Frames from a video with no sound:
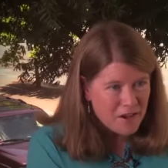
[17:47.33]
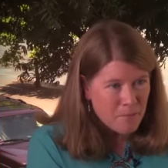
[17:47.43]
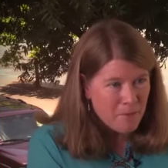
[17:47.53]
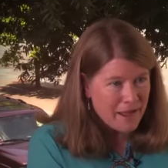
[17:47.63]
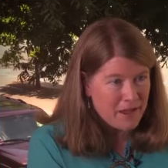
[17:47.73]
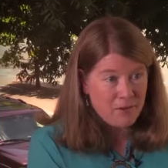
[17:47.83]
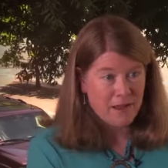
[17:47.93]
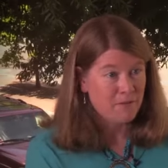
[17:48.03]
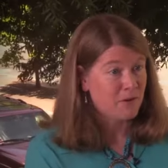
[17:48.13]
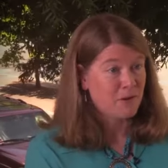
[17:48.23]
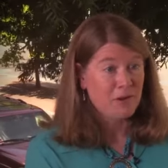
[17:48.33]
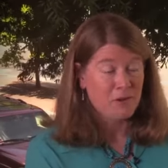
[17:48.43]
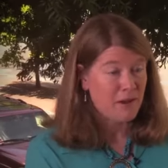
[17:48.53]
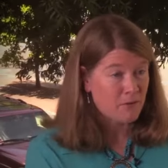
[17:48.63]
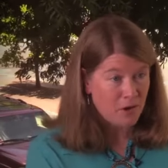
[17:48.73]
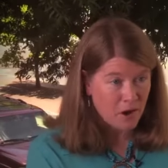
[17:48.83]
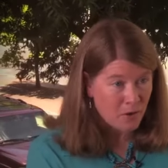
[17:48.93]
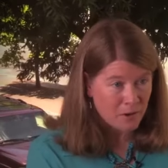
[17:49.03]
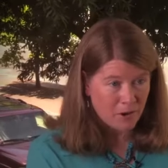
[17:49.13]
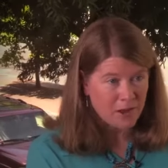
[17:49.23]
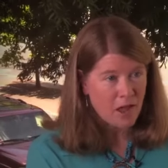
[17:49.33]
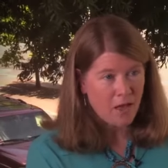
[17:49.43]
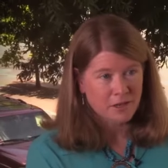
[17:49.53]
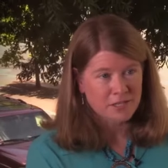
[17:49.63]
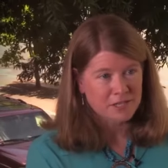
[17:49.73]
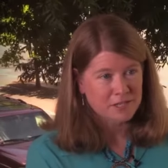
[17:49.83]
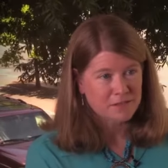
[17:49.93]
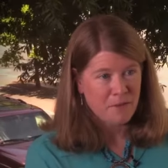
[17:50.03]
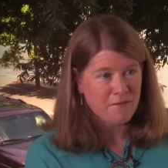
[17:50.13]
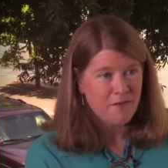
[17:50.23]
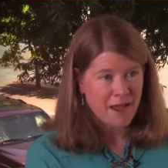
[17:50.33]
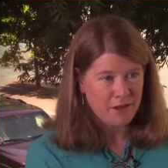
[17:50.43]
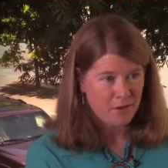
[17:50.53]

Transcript: but you never you never know what archaeologists might find